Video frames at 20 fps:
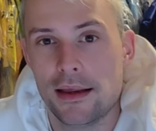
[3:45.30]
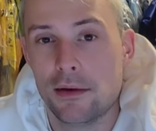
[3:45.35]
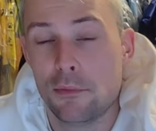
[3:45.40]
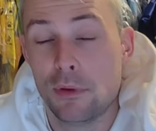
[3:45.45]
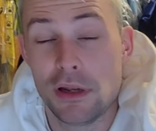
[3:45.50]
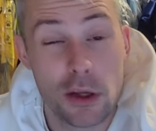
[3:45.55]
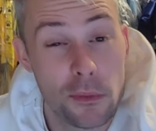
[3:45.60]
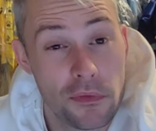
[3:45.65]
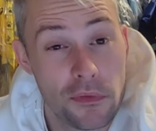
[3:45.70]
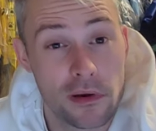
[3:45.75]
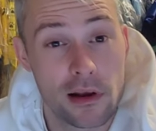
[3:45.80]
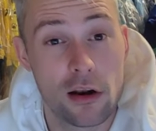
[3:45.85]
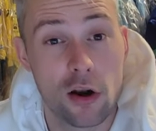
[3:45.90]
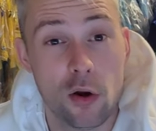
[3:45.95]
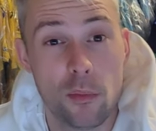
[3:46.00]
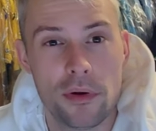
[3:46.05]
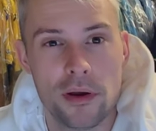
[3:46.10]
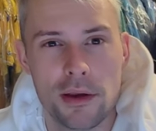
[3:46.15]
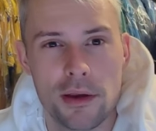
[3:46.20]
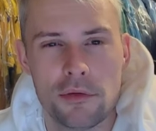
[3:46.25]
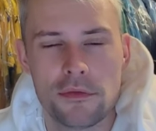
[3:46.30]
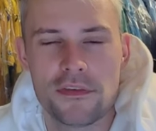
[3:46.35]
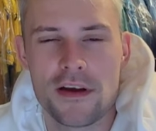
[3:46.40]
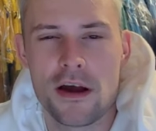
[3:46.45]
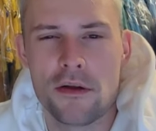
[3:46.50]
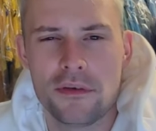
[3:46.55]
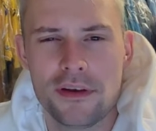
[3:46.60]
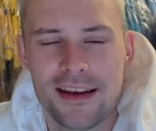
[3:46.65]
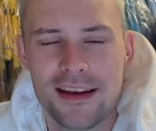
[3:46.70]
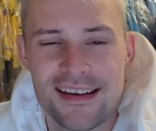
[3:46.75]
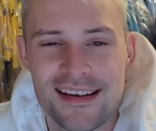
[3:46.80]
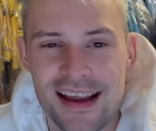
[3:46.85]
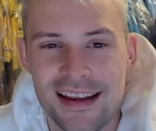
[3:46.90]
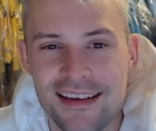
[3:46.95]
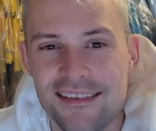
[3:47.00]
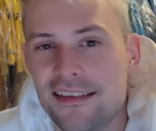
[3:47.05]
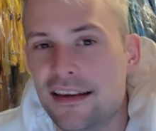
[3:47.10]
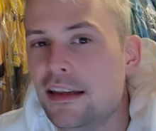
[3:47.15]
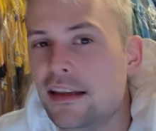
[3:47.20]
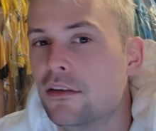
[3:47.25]
When it comes to club, it was founded in
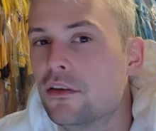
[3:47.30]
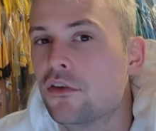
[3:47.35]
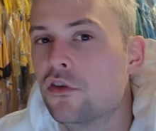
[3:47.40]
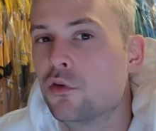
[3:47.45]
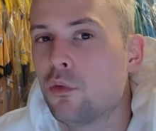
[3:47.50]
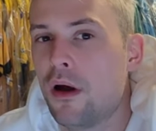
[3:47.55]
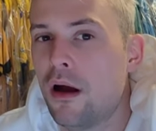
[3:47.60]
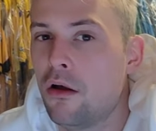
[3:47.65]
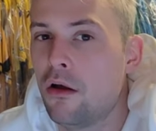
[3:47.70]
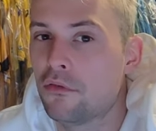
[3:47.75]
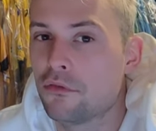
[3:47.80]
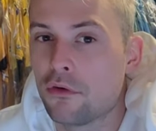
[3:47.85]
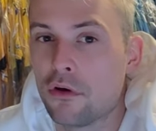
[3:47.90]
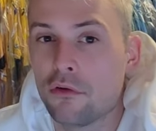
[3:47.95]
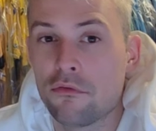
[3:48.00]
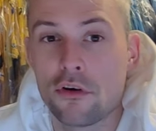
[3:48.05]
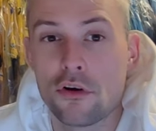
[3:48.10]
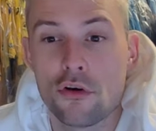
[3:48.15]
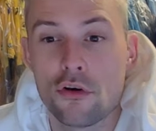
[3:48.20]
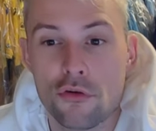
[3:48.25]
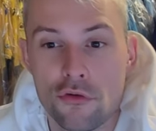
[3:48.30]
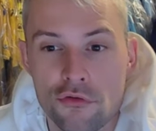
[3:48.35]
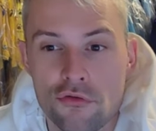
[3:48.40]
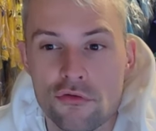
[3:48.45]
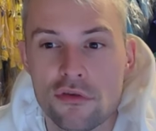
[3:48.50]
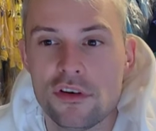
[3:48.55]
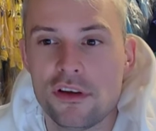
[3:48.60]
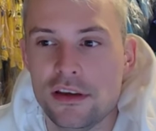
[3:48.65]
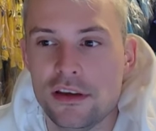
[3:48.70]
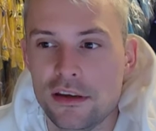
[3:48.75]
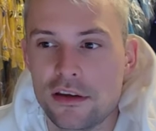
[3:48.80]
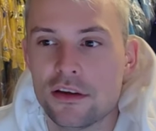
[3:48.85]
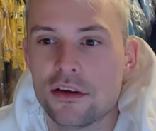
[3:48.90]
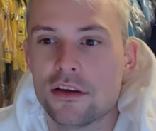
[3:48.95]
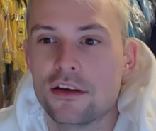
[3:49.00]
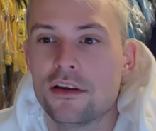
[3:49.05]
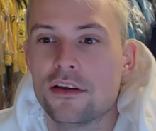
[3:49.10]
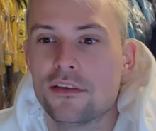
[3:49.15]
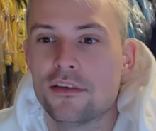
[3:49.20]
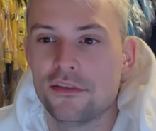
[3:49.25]
1912, so over 100
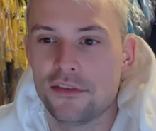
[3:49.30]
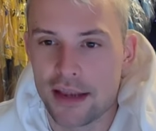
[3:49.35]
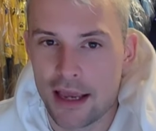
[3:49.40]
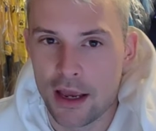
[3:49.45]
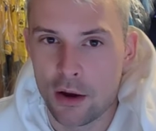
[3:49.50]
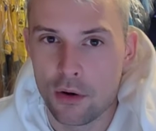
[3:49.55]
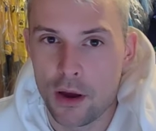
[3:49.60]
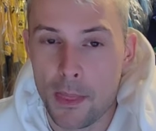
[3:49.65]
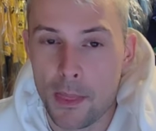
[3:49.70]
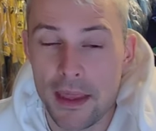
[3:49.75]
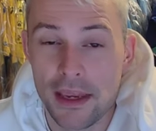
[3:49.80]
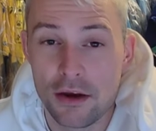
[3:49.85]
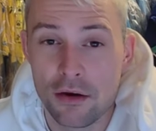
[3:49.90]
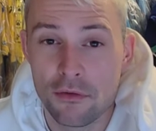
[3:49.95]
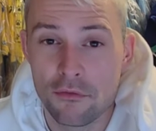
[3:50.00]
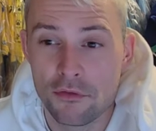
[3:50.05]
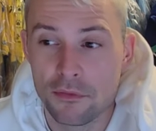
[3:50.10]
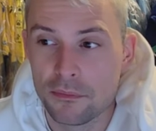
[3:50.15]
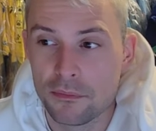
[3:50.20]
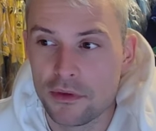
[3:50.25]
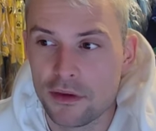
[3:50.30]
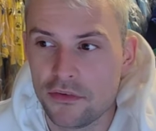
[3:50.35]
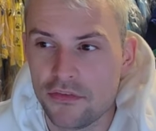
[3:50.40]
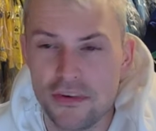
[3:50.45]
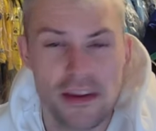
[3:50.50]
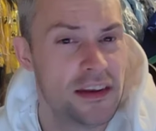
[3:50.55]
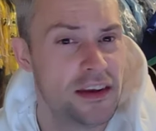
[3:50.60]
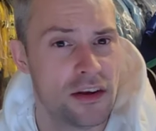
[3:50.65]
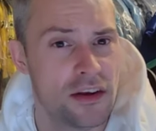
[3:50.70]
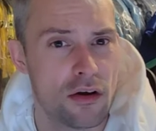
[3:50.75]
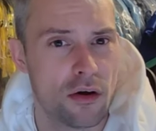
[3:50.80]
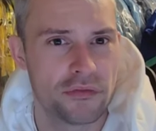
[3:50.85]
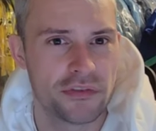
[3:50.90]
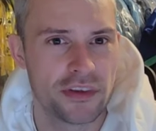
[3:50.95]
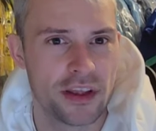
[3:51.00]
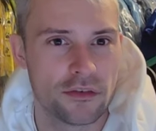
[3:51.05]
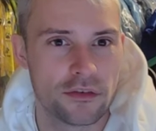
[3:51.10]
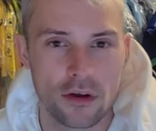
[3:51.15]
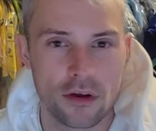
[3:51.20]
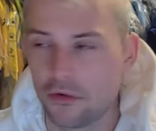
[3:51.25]
years now, and they come from the city of
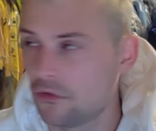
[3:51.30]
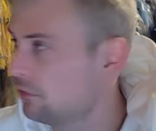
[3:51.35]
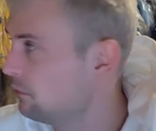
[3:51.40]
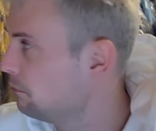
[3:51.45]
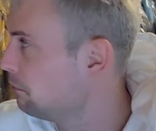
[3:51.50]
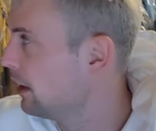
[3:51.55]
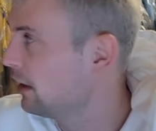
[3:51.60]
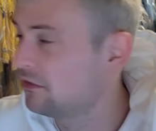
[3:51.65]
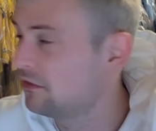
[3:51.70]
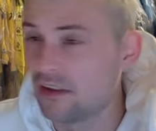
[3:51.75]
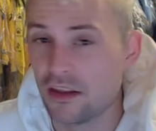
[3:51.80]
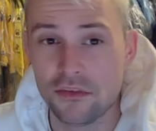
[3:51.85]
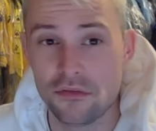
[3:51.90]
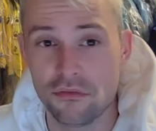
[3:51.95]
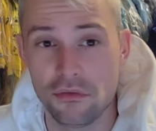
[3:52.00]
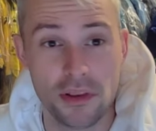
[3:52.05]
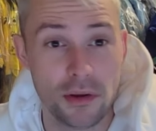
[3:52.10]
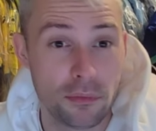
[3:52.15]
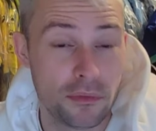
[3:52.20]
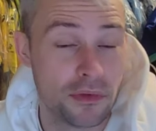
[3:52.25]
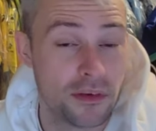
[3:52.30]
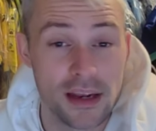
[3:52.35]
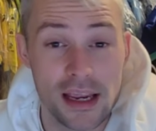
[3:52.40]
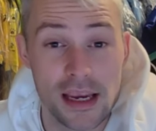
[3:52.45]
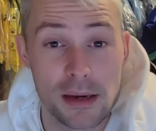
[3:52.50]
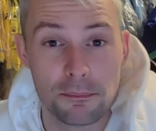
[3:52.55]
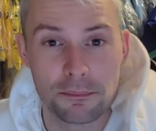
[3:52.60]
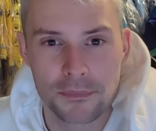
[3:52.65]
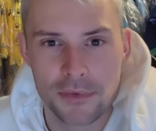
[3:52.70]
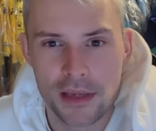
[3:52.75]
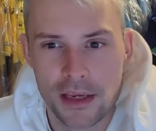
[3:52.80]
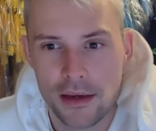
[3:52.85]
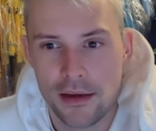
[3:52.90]
Santos. Makes sense, really, with the name.